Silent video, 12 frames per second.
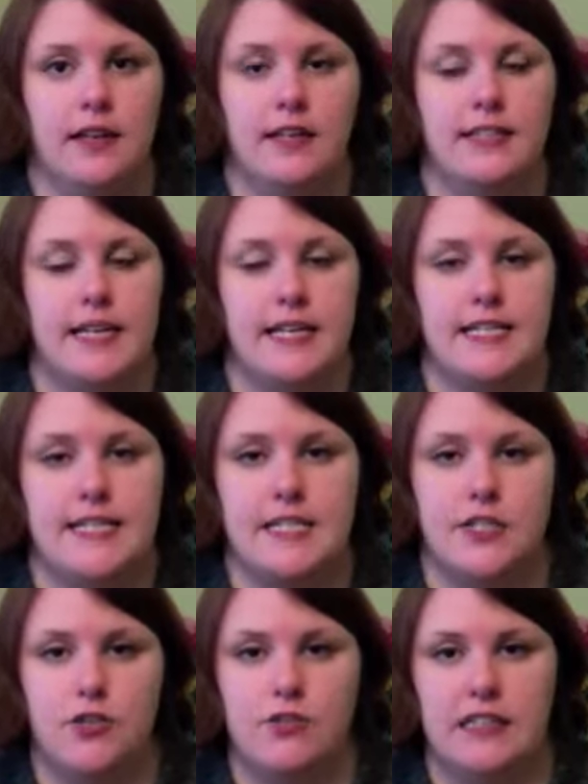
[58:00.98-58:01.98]

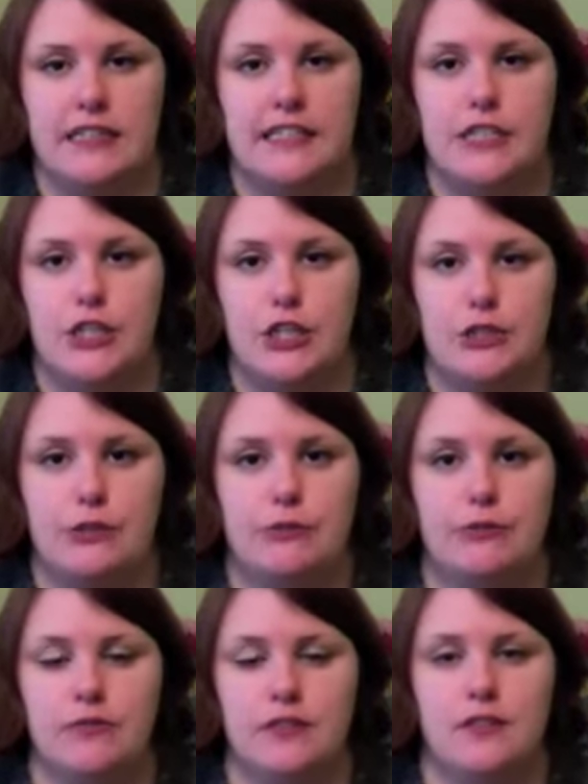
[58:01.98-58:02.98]
techniques you'd like to
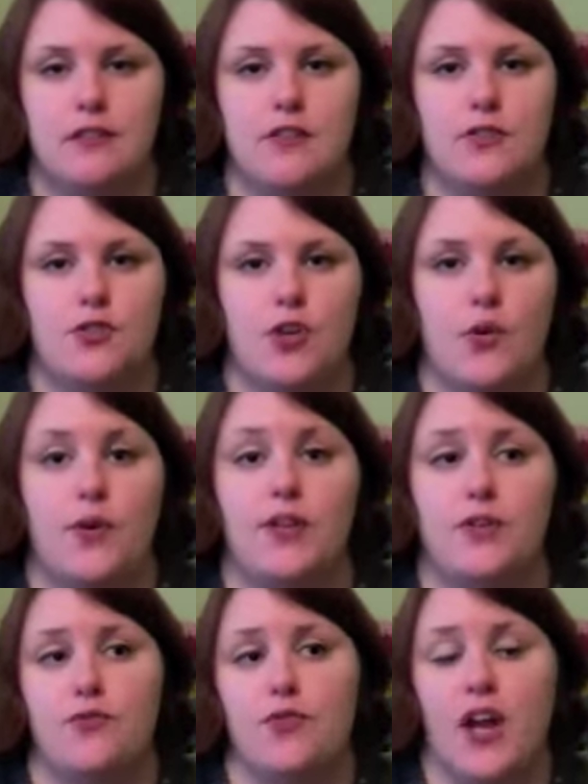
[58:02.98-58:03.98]
do. So, and
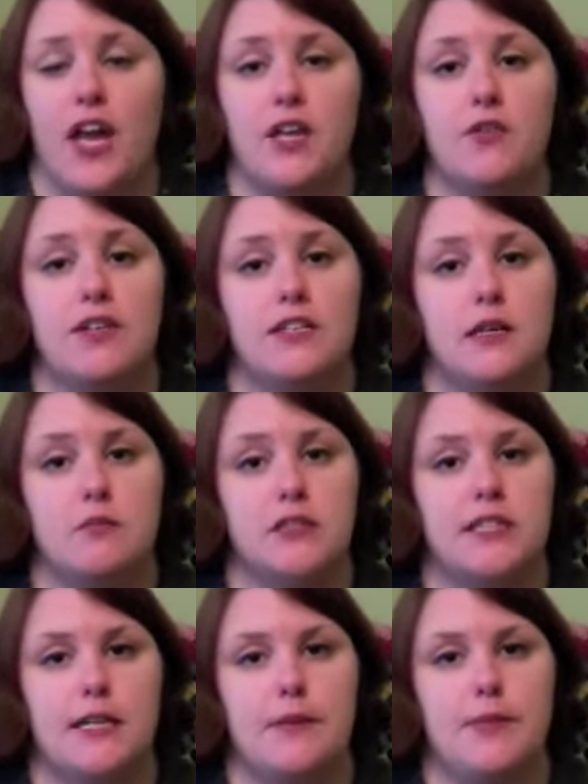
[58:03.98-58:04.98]
don't forget you can double
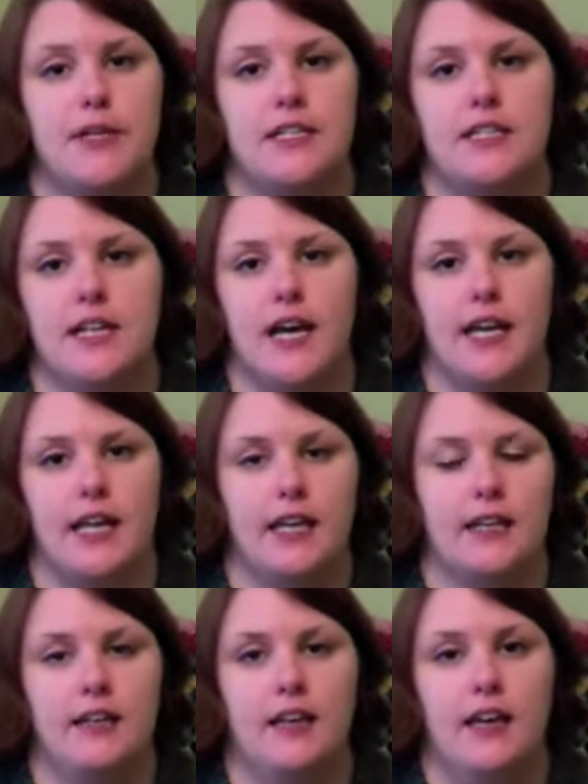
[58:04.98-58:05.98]
dip into
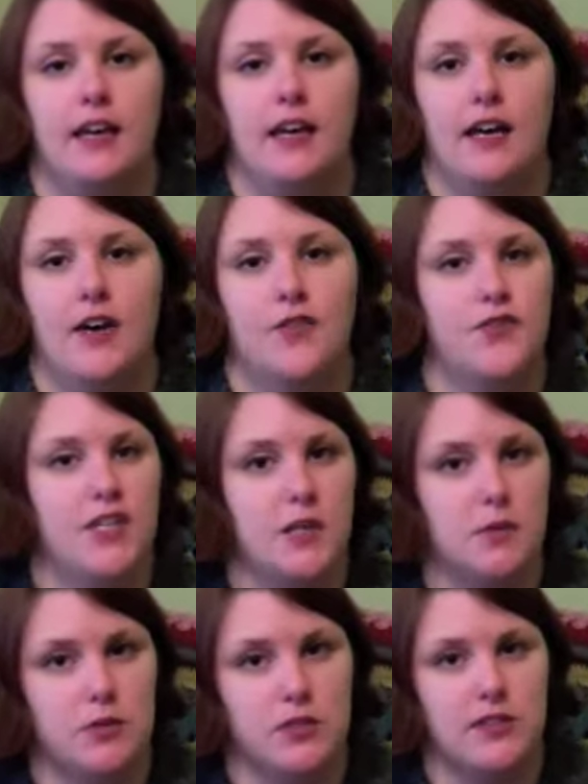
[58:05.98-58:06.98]
Diane of
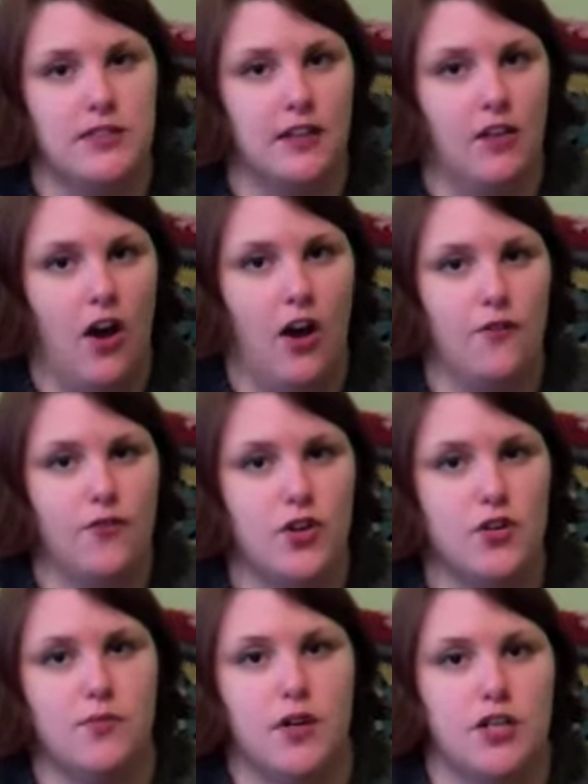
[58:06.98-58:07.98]
Knitables Knit-Along for
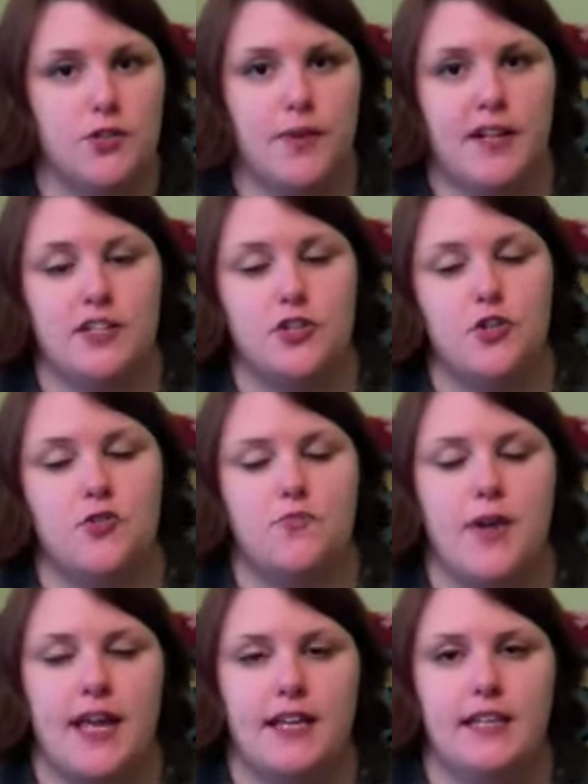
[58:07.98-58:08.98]
her March Monster
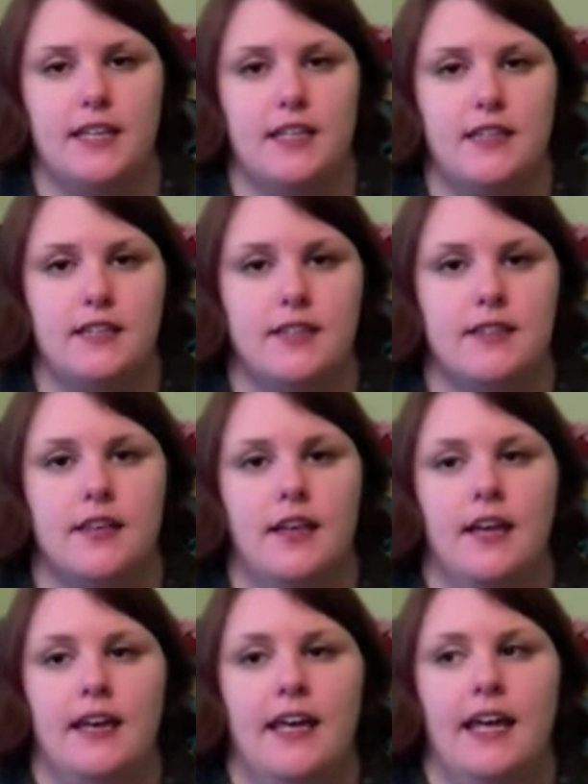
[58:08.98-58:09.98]
Madness.
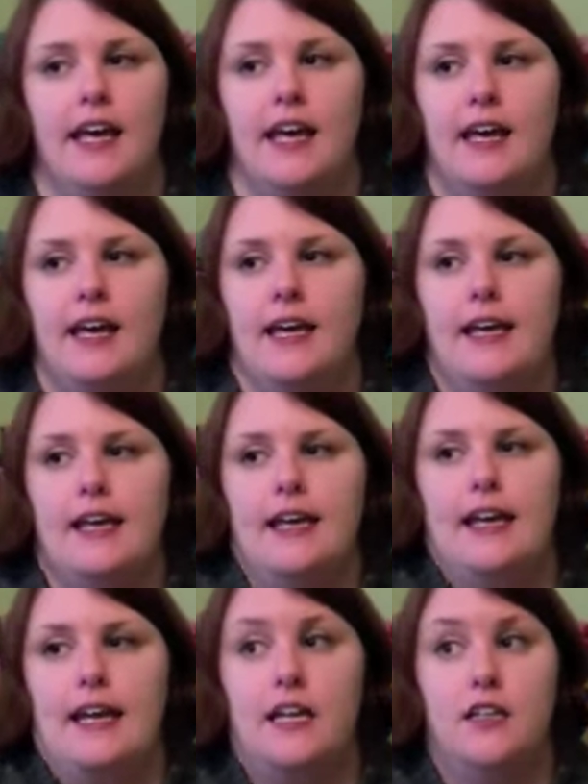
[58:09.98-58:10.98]

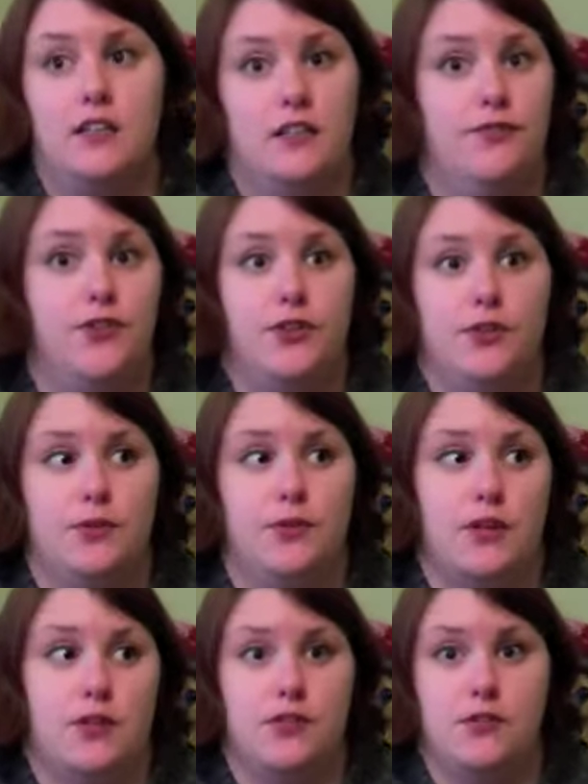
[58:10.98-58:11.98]
And if you do
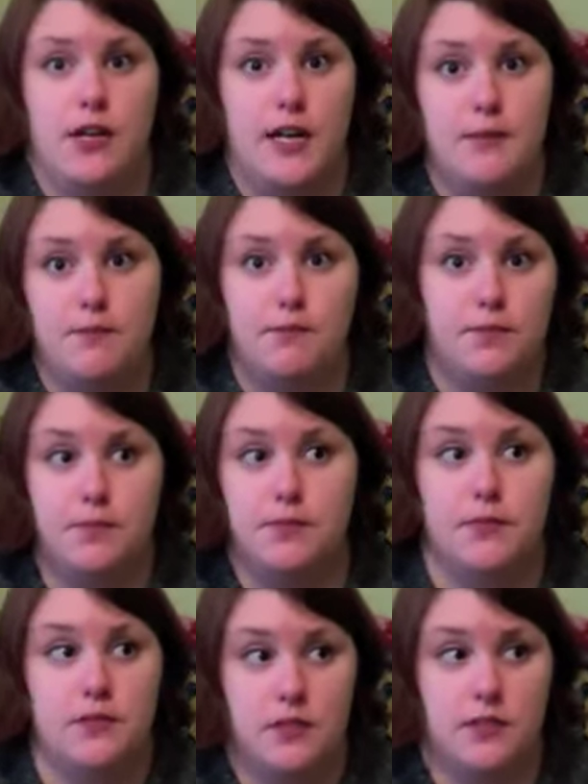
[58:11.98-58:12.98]
a
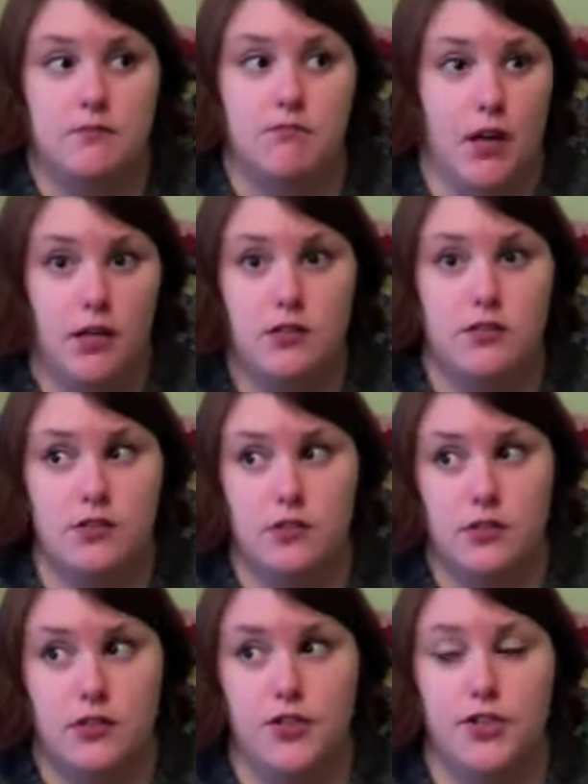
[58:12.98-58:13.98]
striped
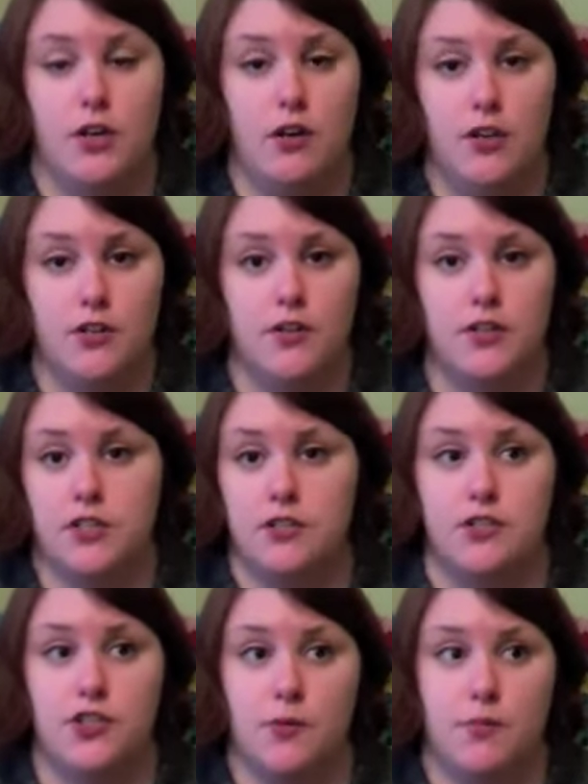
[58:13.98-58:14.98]
monster or shawl, you can
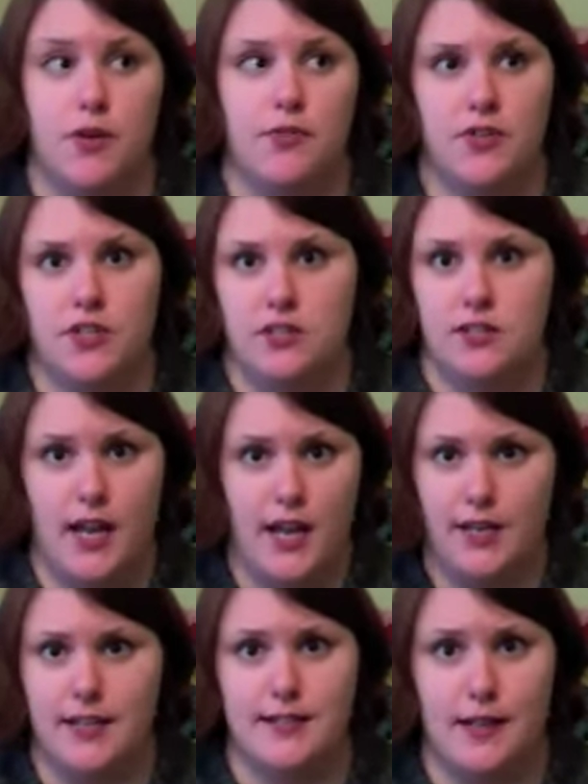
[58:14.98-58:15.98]
jump over to the
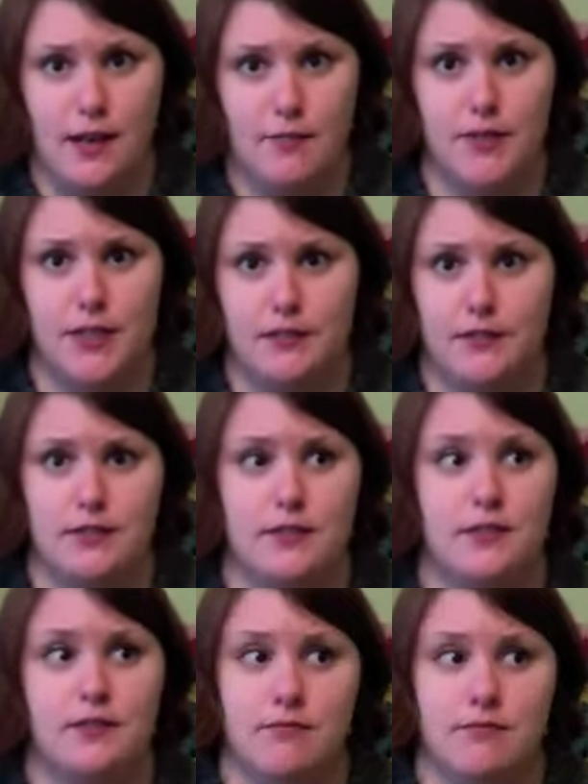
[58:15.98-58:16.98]
Stockinette Zombies.